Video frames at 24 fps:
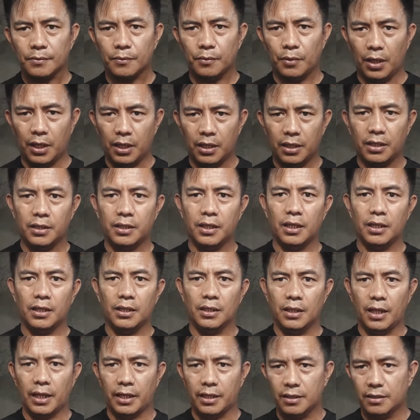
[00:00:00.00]

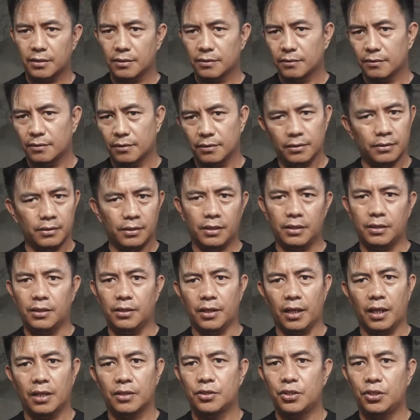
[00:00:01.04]
anything like
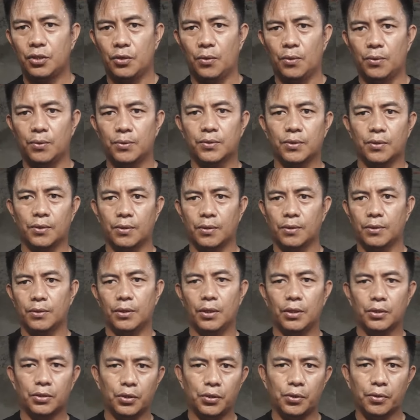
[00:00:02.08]
either NGOs or
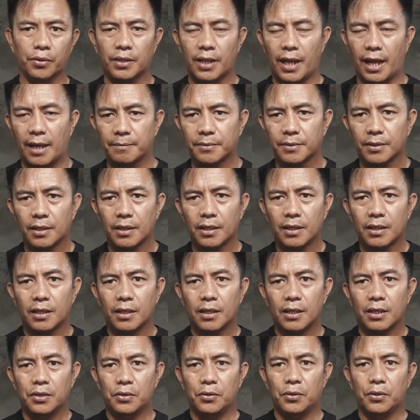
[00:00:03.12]
to your clubs,
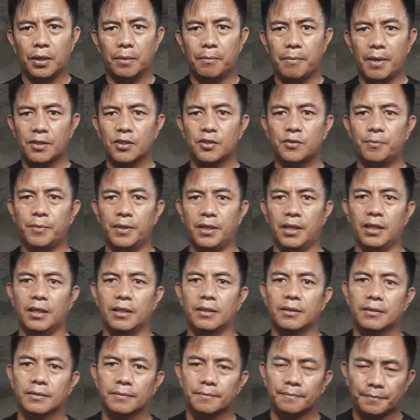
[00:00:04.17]
you can message me
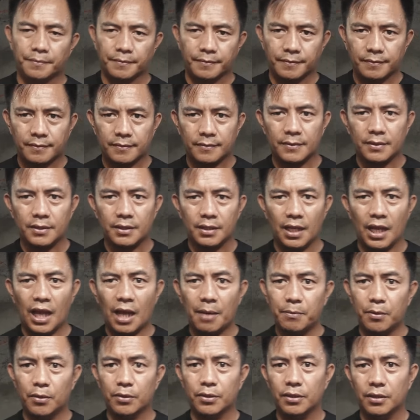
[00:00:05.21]
in
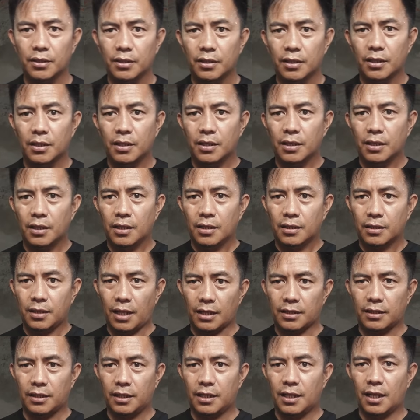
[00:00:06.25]

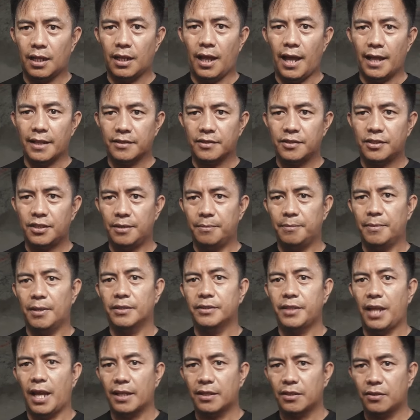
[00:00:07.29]

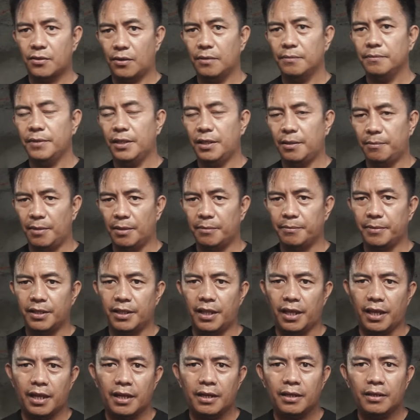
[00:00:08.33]
abontactical@gmail.com, email me
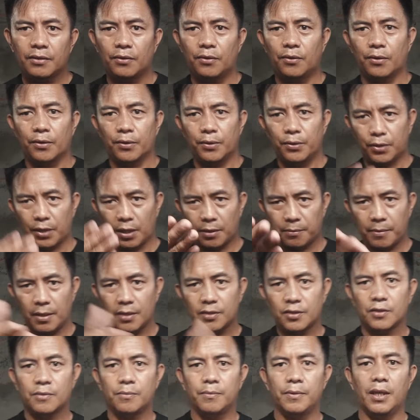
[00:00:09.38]
there, or you can
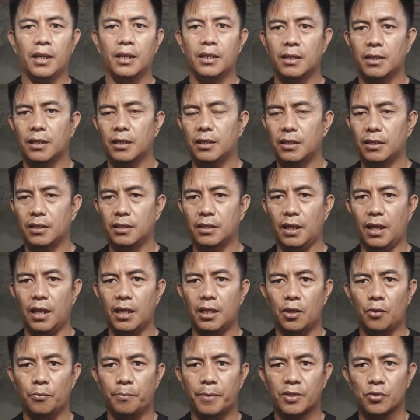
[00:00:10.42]
message me in
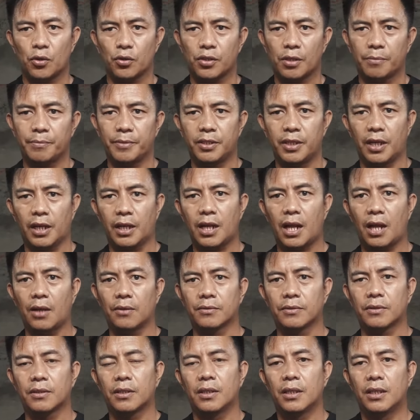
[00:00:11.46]
any of my social media
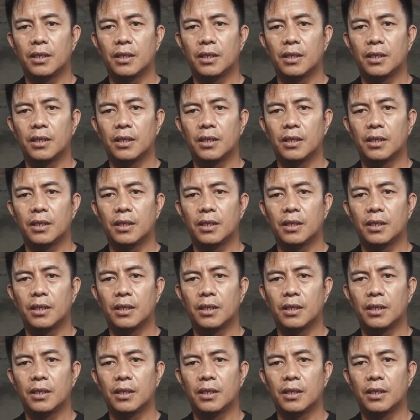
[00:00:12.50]
account.